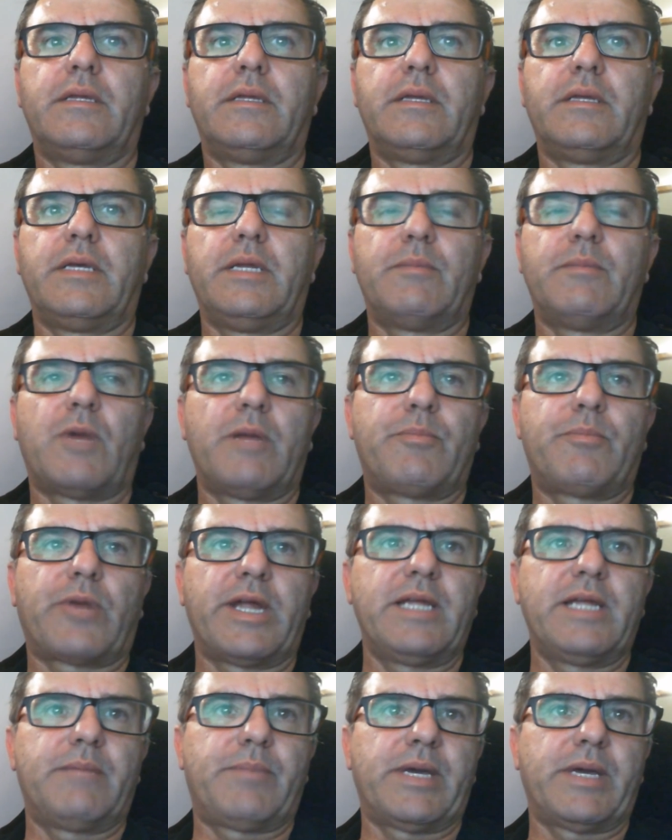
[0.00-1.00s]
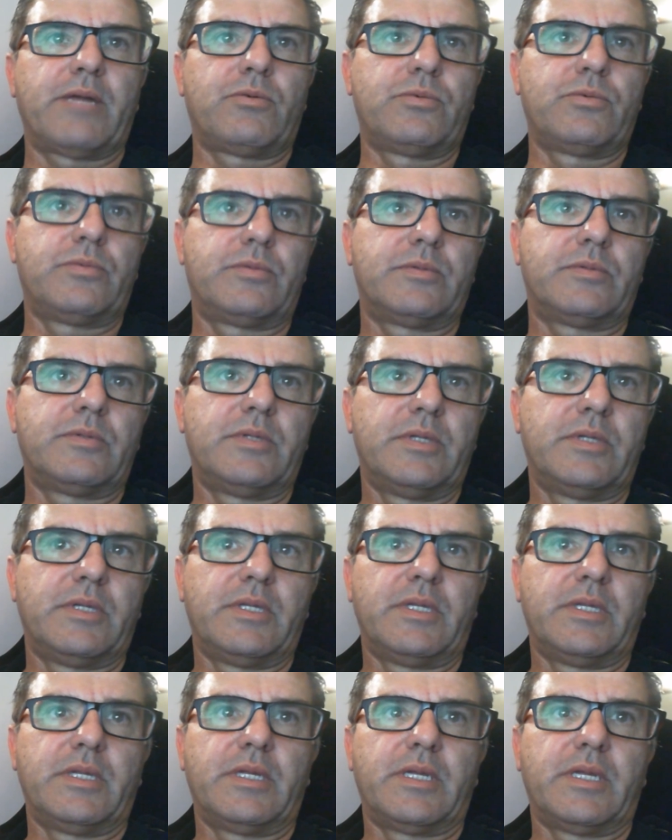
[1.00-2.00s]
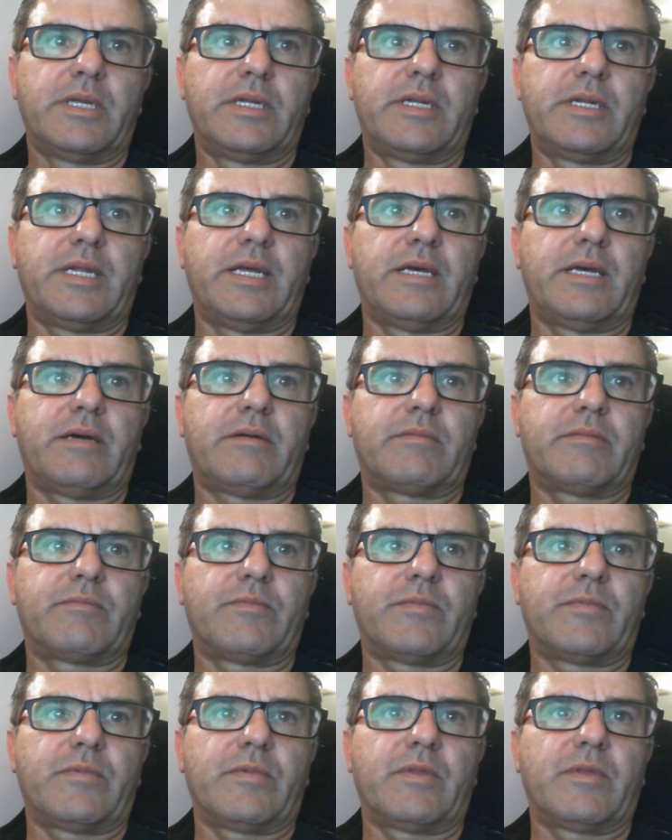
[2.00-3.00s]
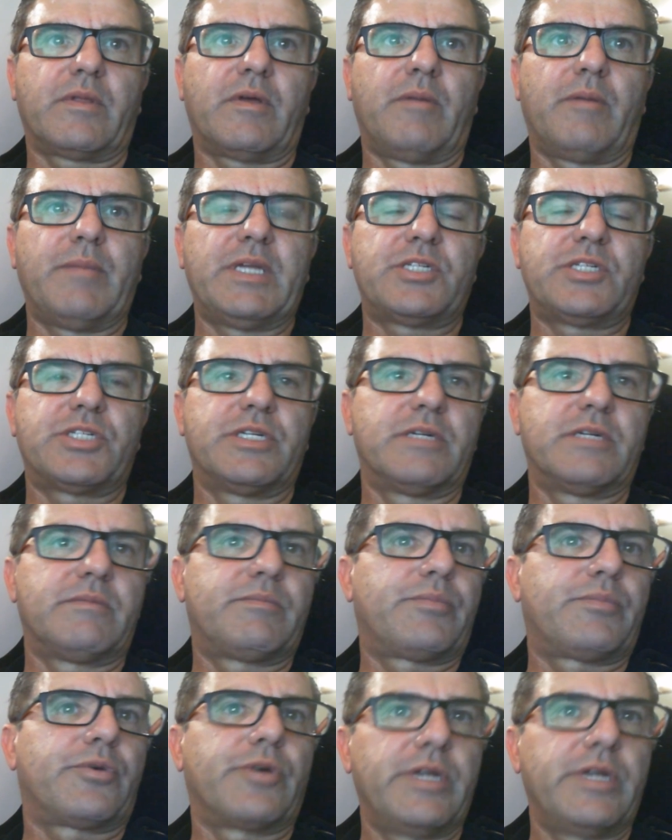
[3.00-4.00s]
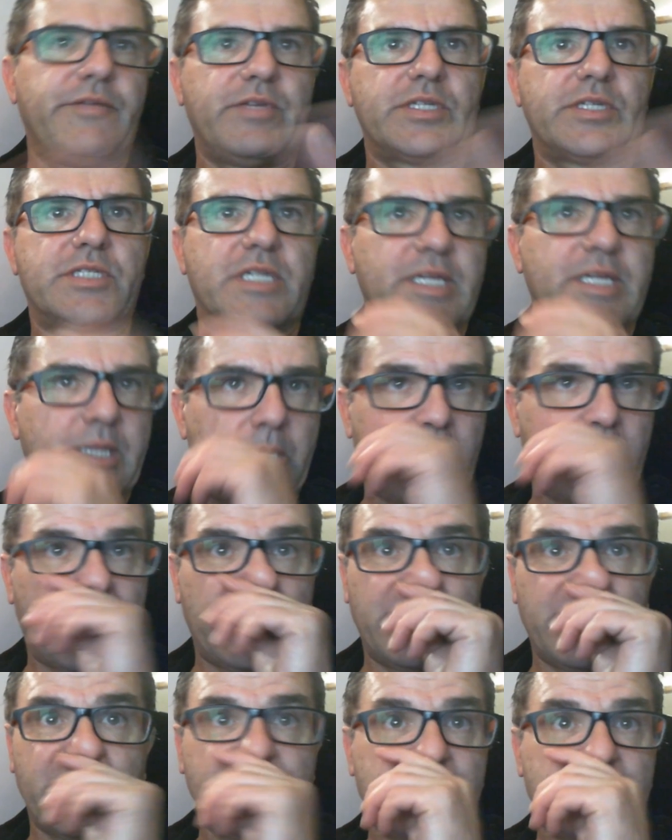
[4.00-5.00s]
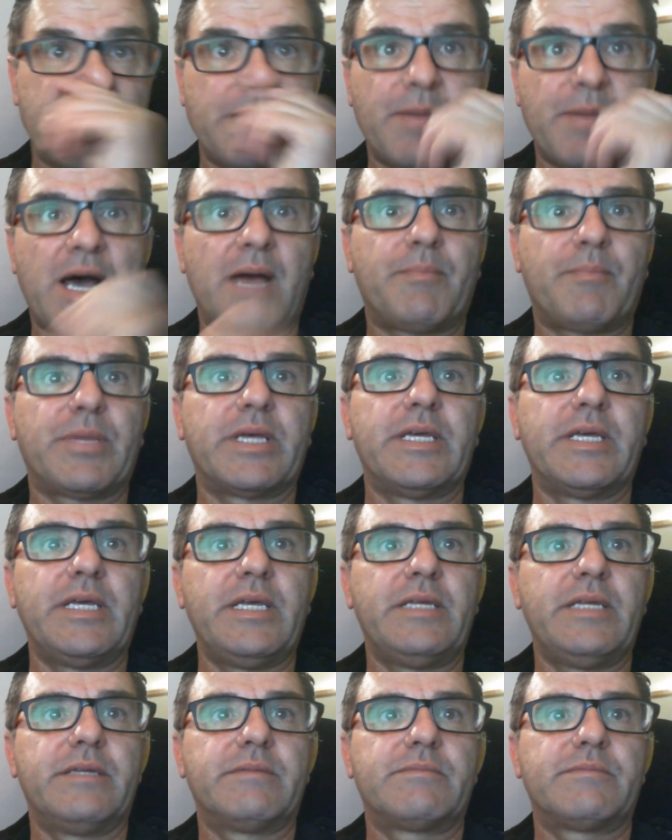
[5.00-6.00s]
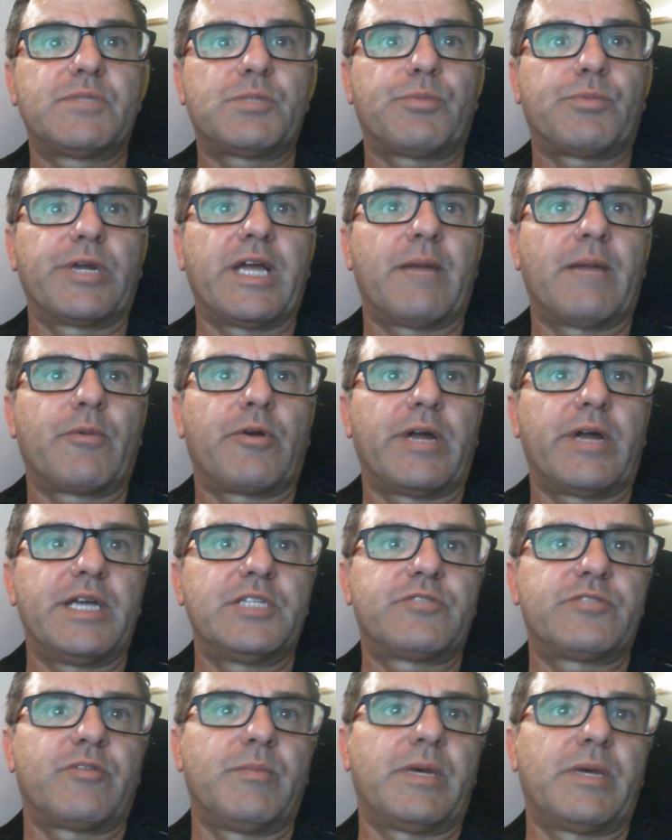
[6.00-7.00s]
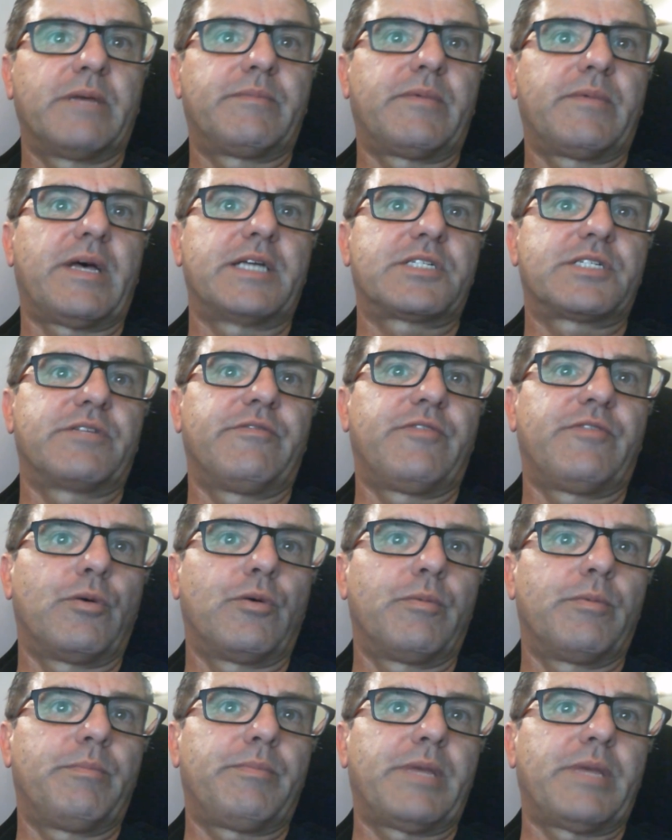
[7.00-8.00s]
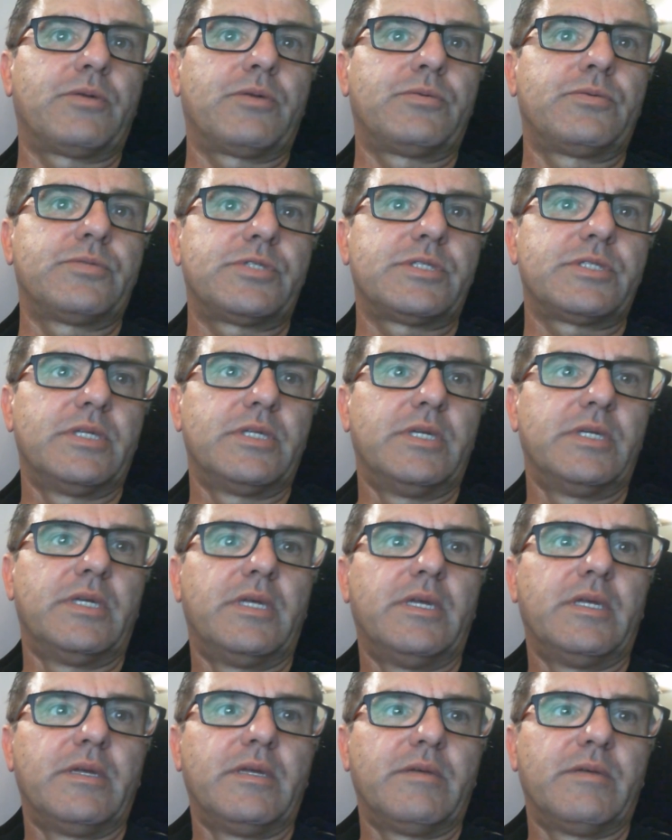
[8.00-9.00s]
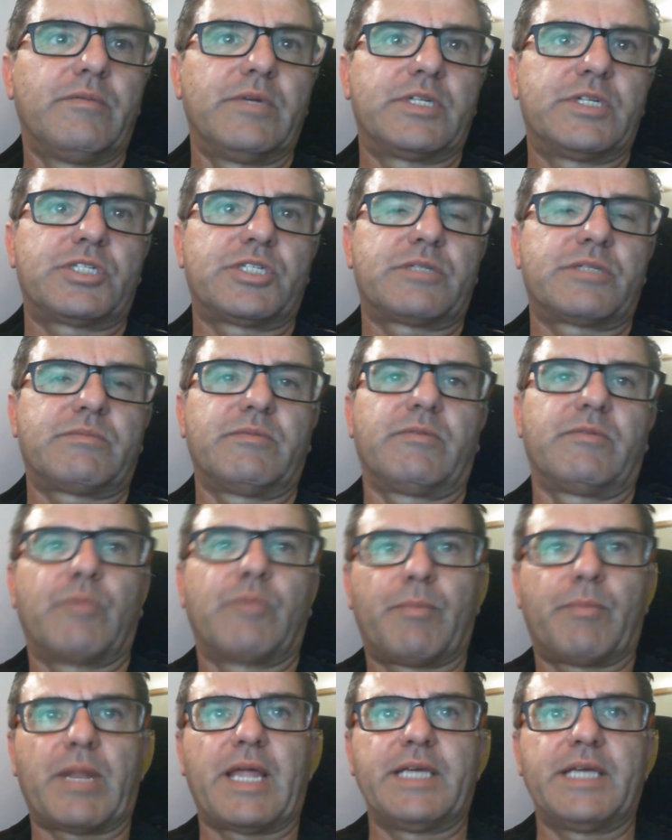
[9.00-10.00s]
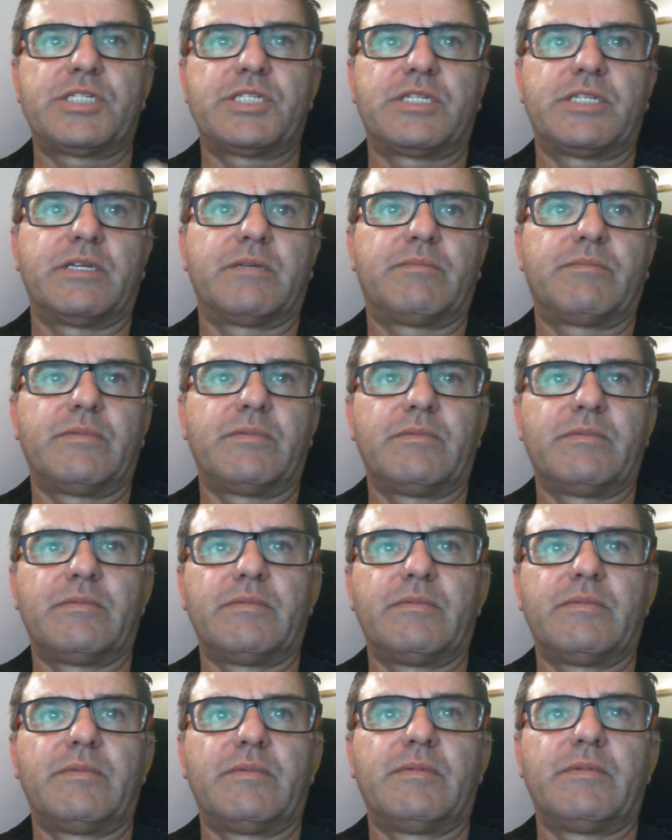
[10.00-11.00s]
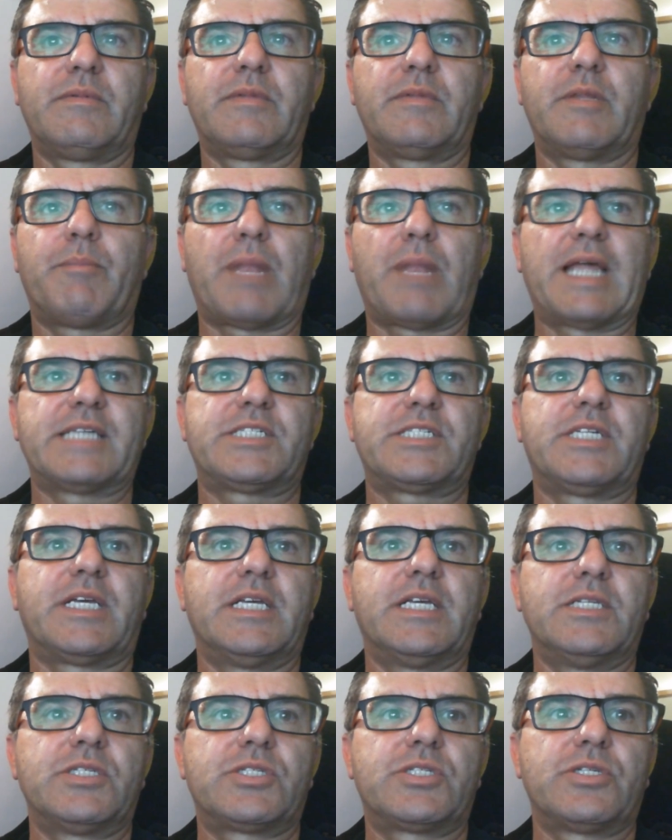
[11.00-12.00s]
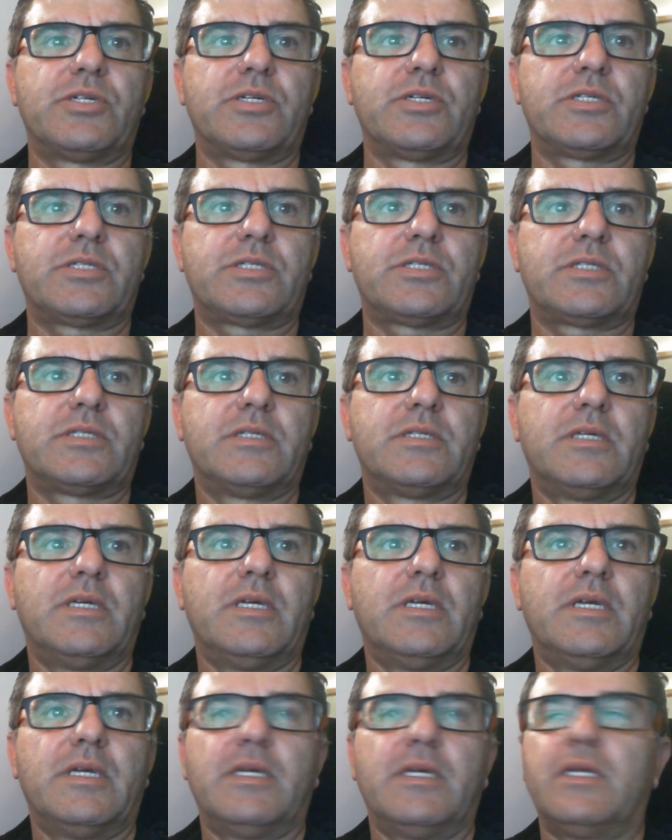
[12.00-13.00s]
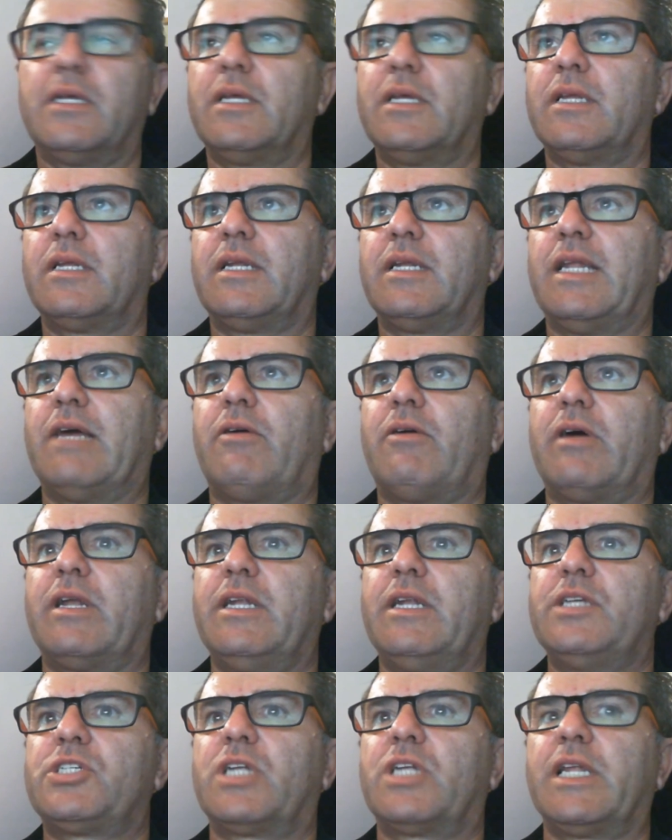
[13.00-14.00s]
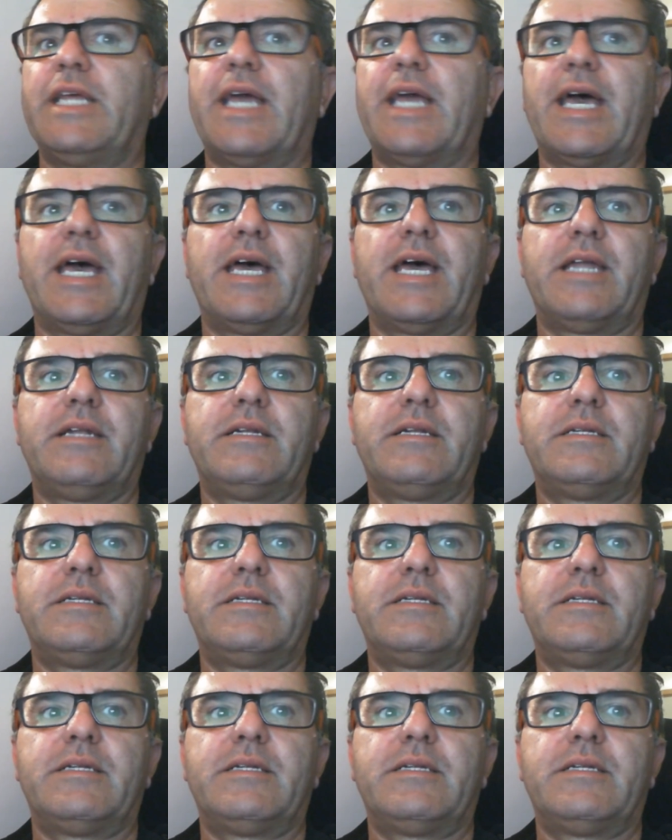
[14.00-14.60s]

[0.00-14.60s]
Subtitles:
in my brake pedal. Now, I mentioned previously that I had these MRP spring upgrades for my Huskenfeld pedals, which replaced the plastic inserts. Now, I initially had